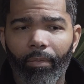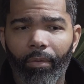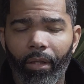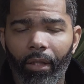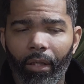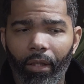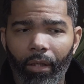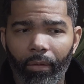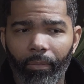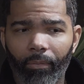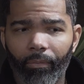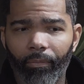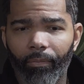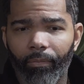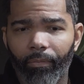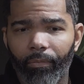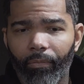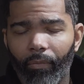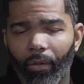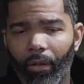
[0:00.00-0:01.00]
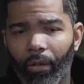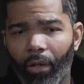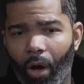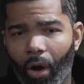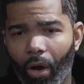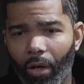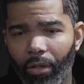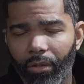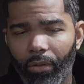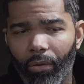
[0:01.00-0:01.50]
the
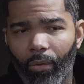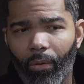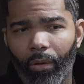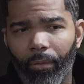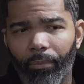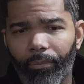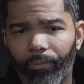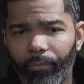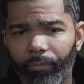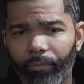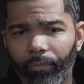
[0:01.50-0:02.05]
loss or